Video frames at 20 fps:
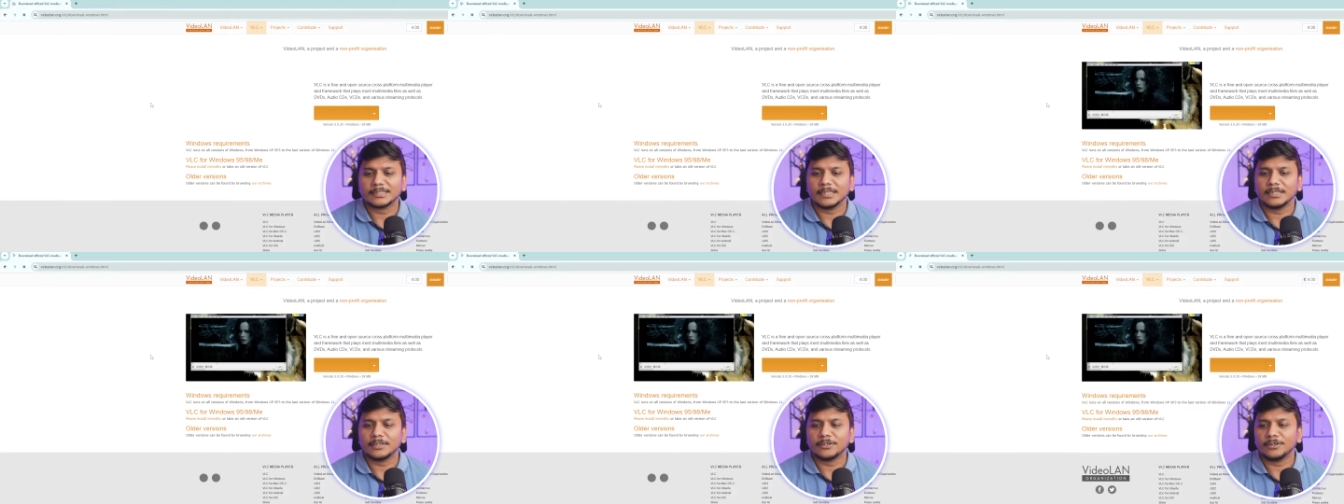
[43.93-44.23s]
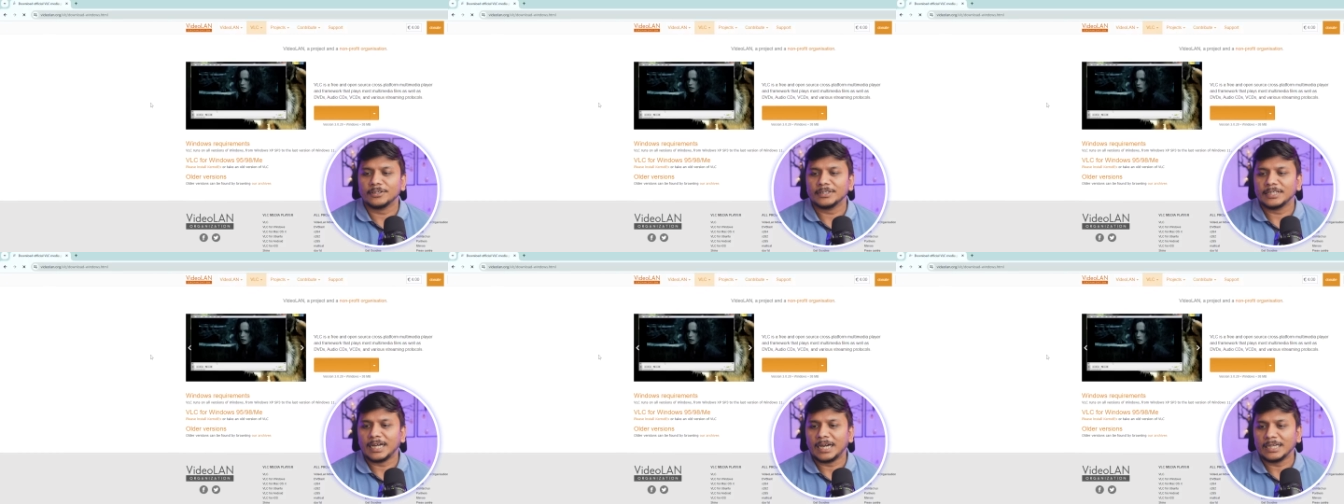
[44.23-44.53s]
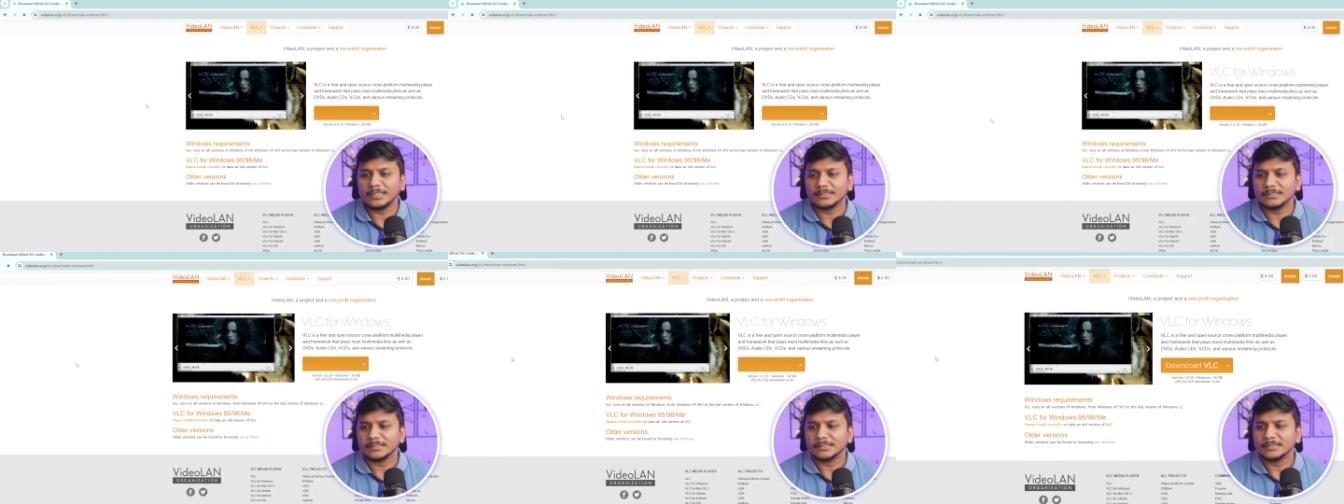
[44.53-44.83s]
click on
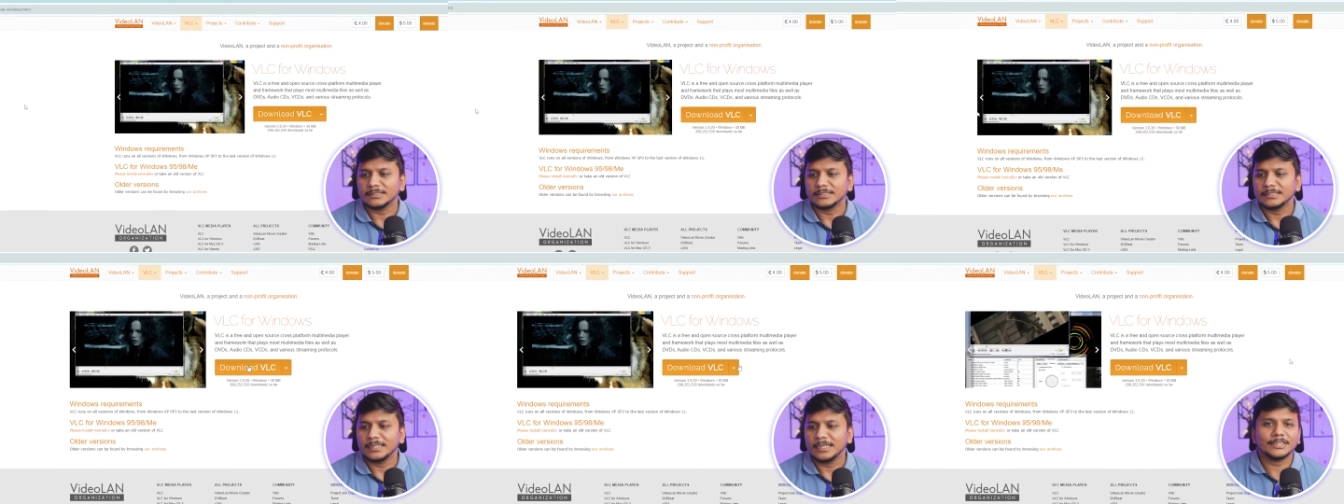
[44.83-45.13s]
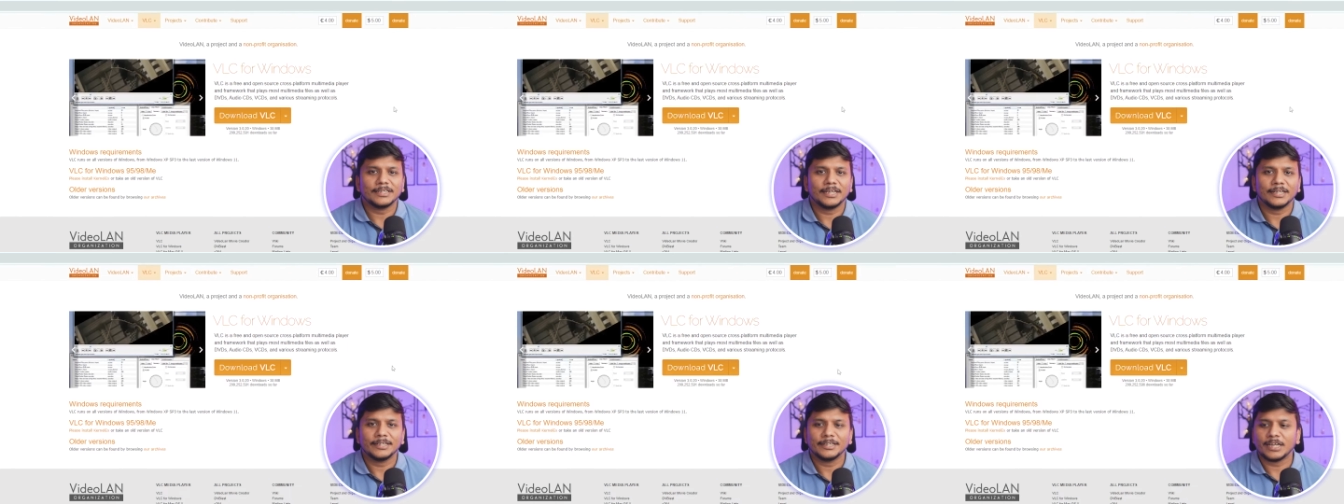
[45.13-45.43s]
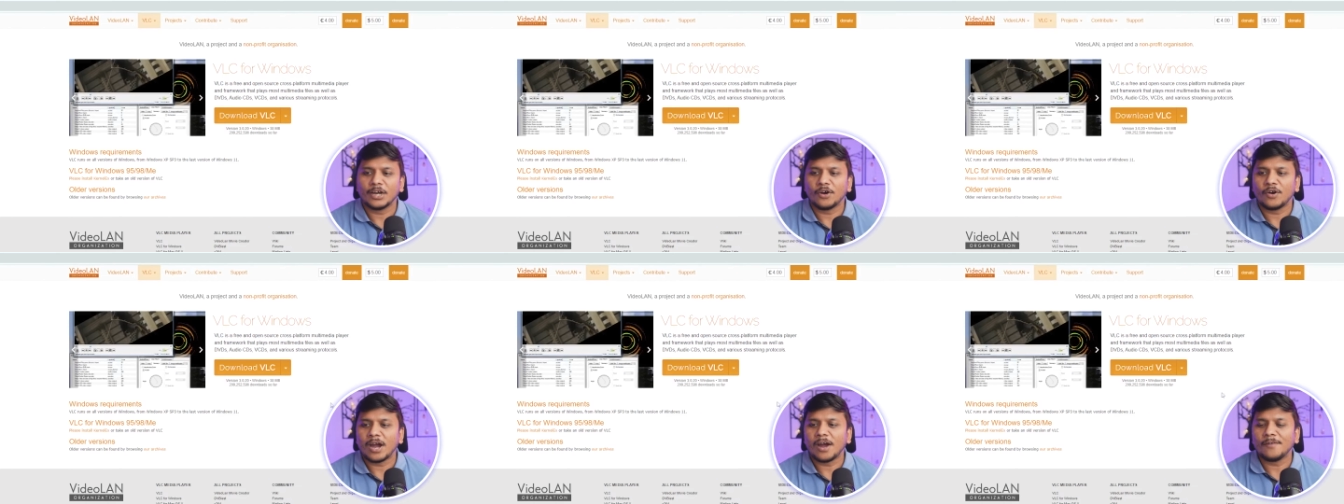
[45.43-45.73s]
that.
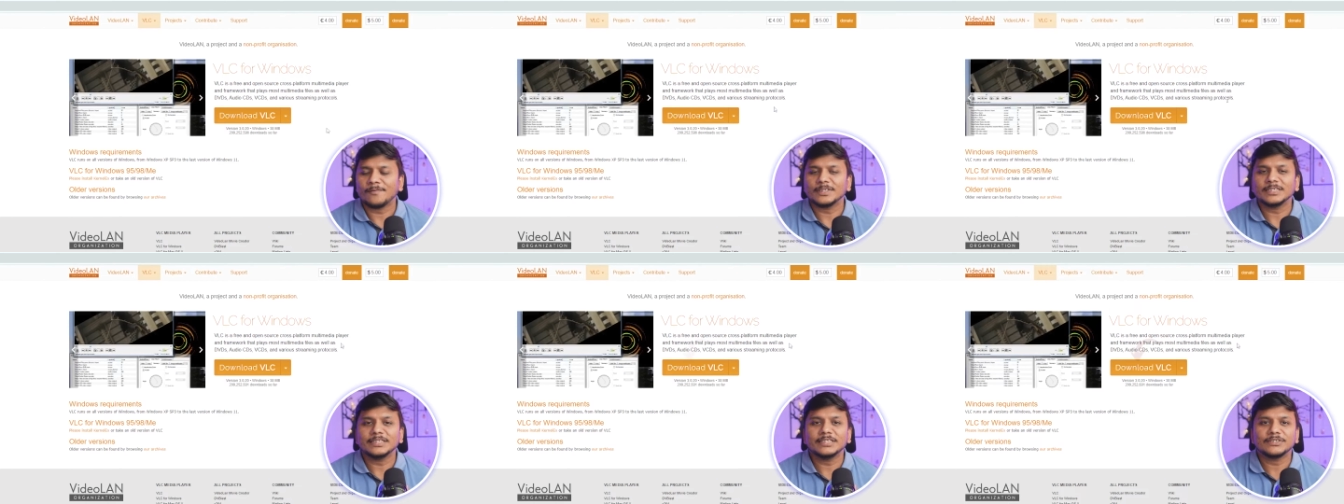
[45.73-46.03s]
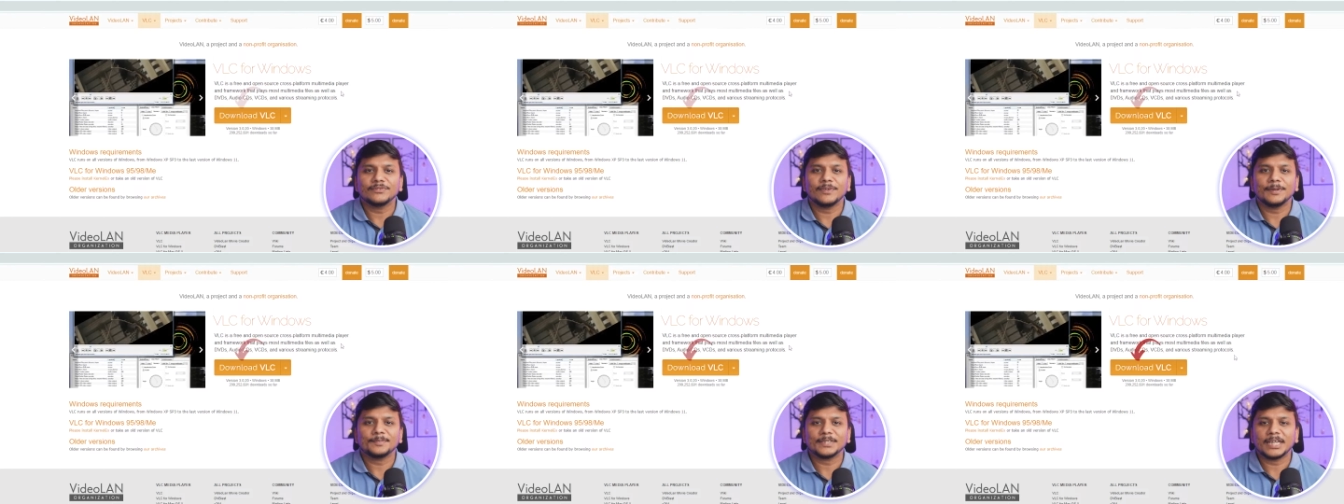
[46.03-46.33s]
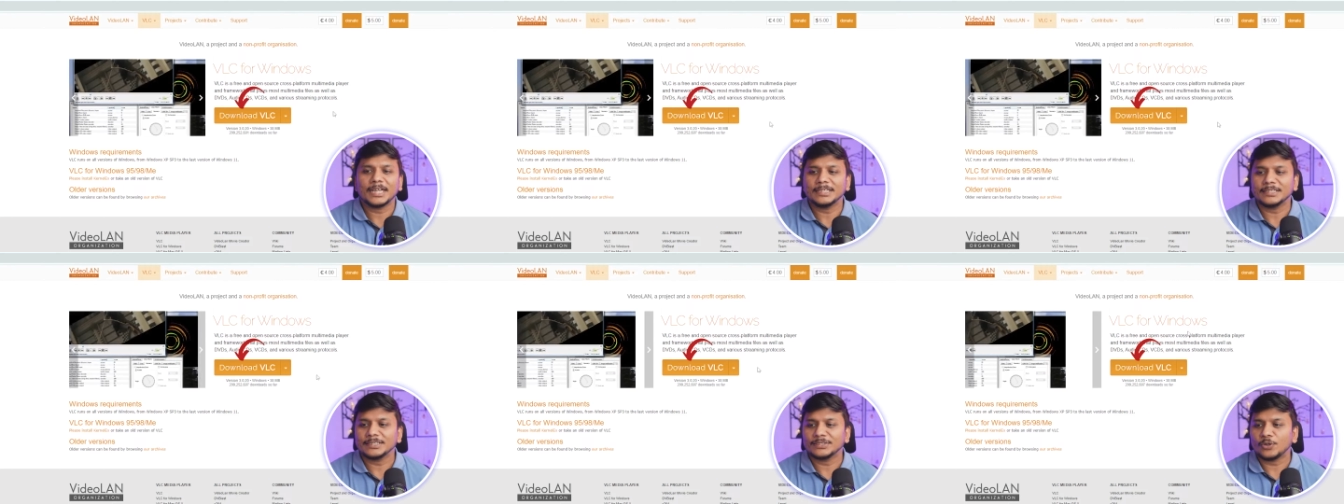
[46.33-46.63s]
Now after this
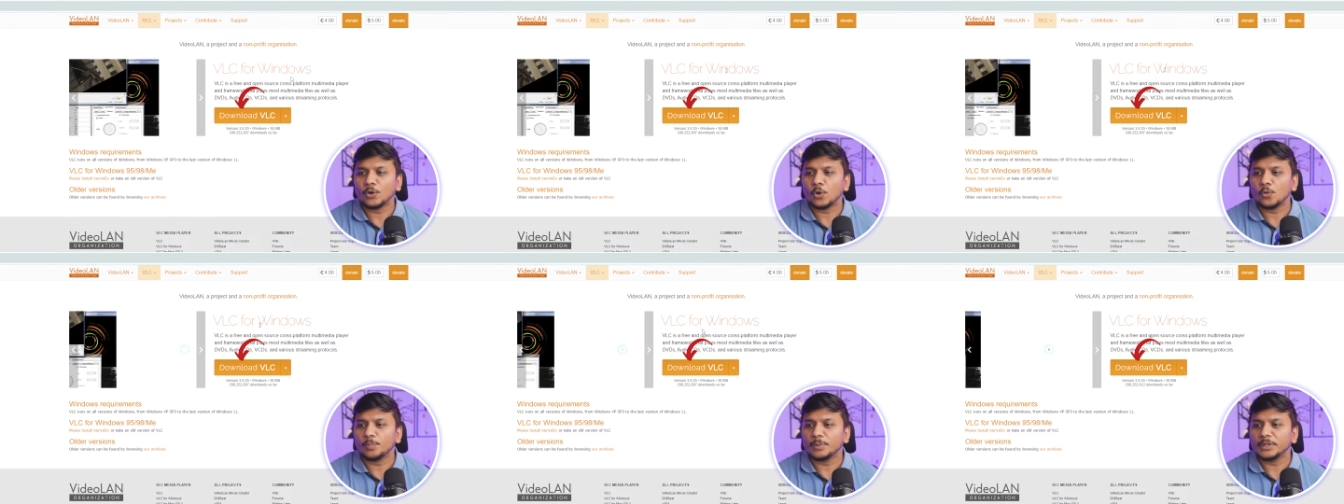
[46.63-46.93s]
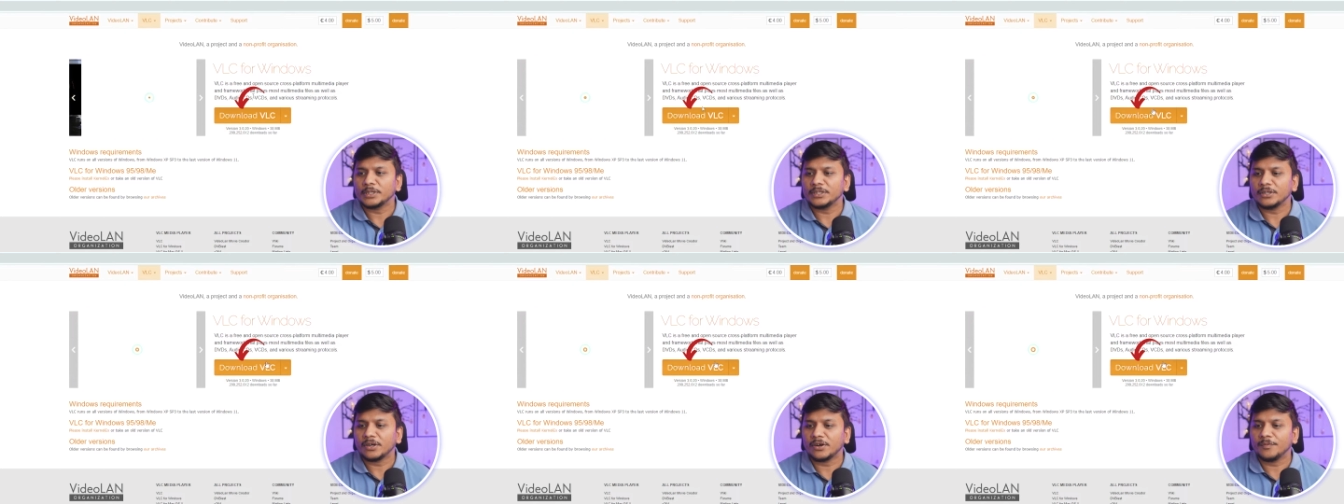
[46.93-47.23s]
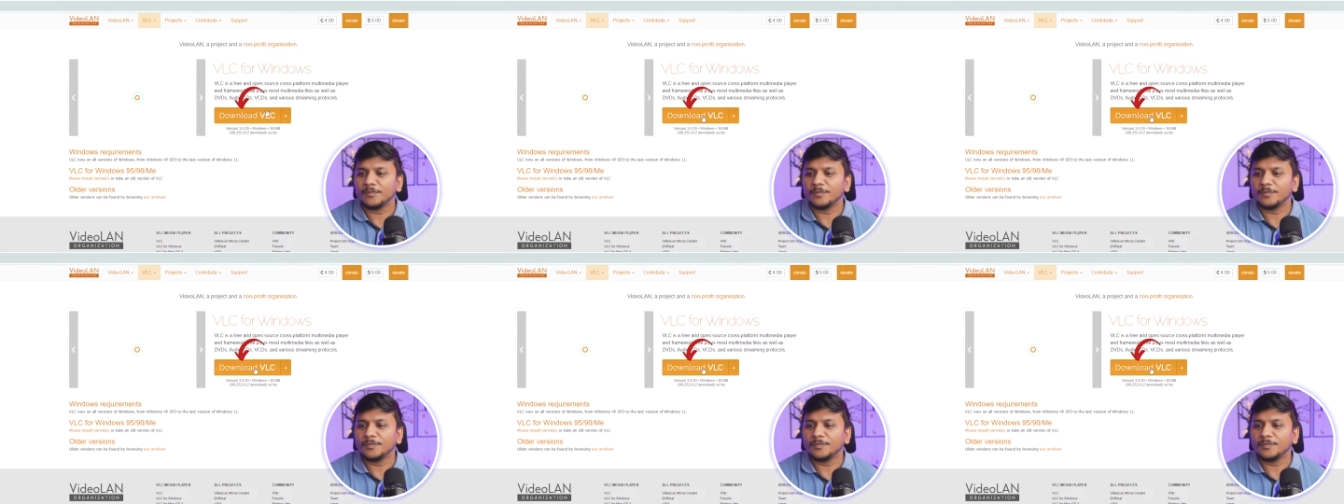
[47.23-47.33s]
website is opened,